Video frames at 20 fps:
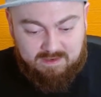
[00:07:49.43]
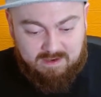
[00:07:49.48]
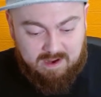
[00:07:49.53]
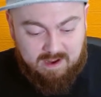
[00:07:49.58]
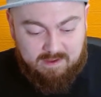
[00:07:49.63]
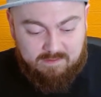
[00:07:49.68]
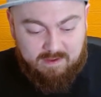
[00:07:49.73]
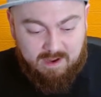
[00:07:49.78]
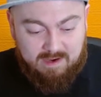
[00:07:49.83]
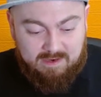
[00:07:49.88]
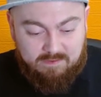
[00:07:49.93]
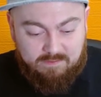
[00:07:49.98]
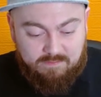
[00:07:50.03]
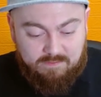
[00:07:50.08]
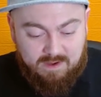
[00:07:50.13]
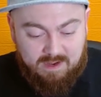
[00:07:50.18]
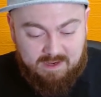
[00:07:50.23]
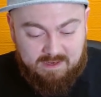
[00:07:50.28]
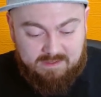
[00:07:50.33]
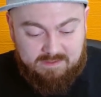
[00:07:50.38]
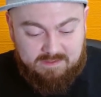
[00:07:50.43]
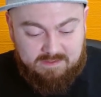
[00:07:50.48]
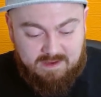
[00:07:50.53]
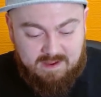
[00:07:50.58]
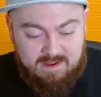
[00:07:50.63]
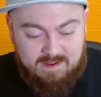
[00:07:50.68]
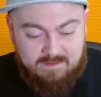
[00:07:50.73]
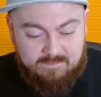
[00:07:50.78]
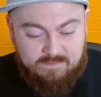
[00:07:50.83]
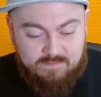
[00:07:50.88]
I advise
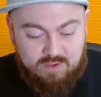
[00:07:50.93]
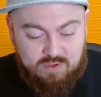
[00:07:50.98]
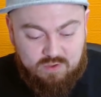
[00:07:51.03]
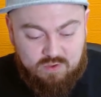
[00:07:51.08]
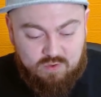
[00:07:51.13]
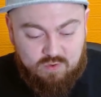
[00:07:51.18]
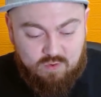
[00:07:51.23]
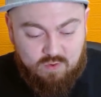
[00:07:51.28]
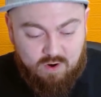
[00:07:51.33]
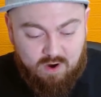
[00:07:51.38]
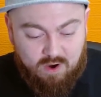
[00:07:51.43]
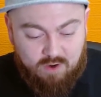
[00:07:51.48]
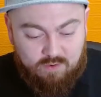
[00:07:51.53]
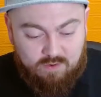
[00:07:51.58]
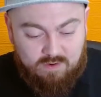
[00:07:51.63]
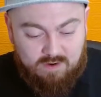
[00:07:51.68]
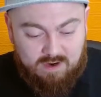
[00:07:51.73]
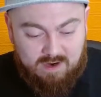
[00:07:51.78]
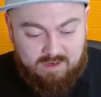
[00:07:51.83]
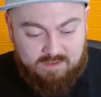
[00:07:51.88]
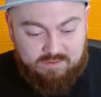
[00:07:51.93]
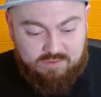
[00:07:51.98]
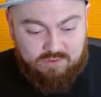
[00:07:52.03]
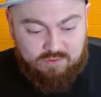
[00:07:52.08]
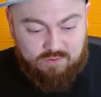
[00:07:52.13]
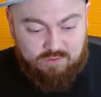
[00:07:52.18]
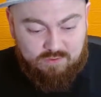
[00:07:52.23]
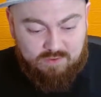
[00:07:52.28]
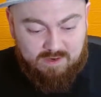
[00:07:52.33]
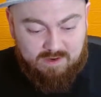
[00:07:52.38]
that you go out and
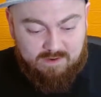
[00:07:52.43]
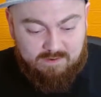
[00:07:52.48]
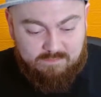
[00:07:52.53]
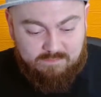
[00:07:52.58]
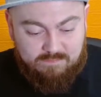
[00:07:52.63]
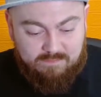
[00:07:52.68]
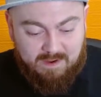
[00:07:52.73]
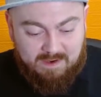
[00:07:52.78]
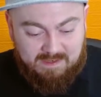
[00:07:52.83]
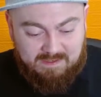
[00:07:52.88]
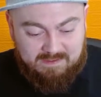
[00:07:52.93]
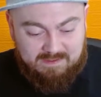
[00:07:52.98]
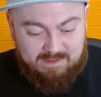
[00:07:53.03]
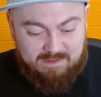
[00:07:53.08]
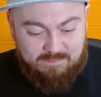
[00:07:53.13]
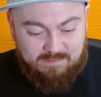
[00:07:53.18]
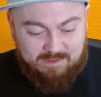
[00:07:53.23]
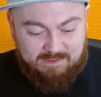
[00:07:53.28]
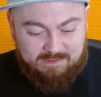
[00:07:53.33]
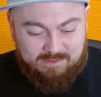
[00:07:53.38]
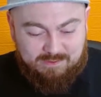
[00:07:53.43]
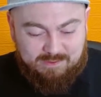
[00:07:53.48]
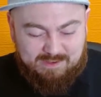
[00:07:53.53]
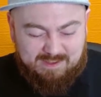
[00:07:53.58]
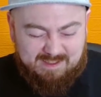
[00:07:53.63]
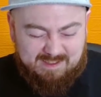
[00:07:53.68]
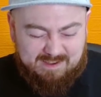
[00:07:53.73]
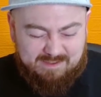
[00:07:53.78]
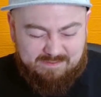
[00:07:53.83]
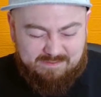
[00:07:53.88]
you find the video.
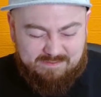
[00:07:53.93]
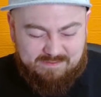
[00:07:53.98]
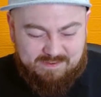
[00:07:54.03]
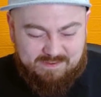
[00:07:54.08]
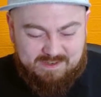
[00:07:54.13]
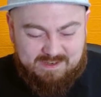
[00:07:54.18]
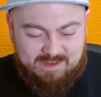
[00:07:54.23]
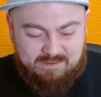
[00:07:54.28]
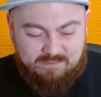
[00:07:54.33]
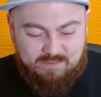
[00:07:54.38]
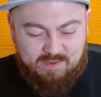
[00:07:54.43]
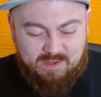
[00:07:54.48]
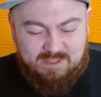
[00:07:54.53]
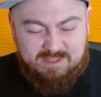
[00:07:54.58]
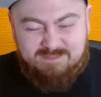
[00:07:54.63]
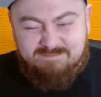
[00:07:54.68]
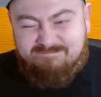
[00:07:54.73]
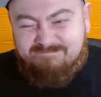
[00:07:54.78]
Look at that fucking face.